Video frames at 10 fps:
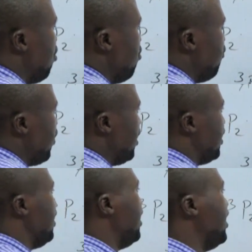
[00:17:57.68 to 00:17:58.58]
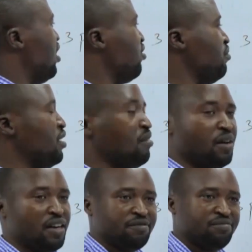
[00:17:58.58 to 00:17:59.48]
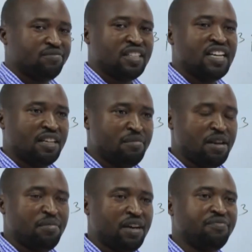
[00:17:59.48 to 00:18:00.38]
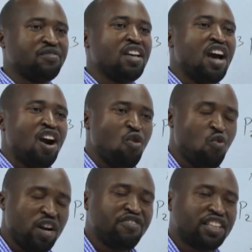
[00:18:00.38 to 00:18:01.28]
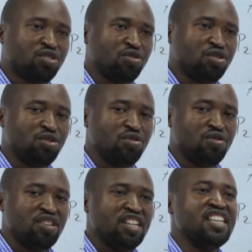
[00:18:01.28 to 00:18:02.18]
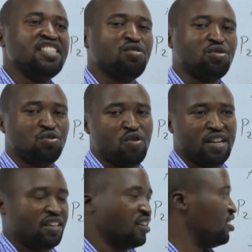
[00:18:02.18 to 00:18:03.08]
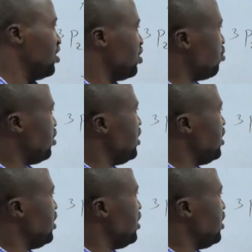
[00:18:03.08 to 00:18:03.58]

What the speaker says: over, now remember, 1 factorial is equal to 1. So